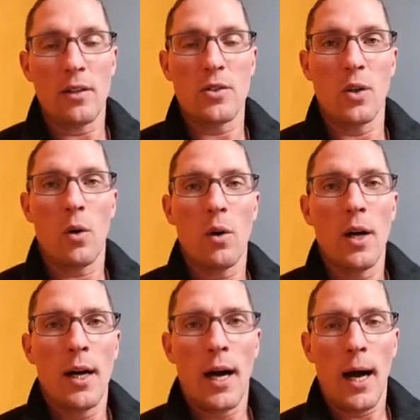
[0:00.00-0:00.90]
So,
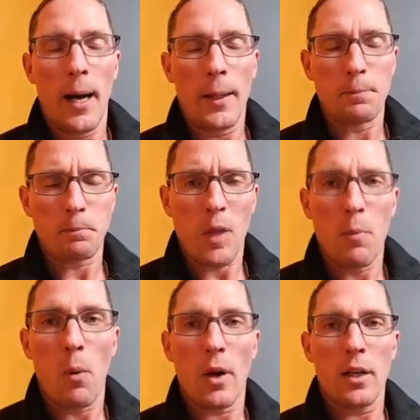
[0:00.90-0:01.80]

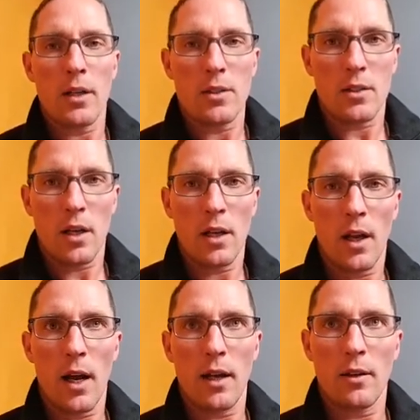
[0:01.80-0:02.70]
but what it is,
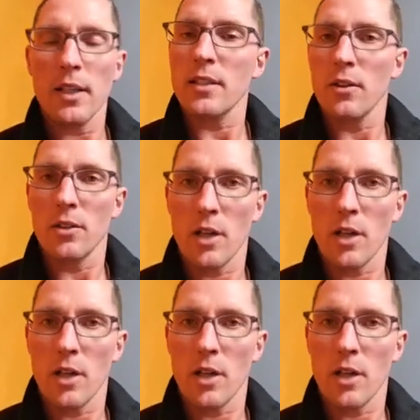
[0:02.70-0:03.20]
like I said, there's a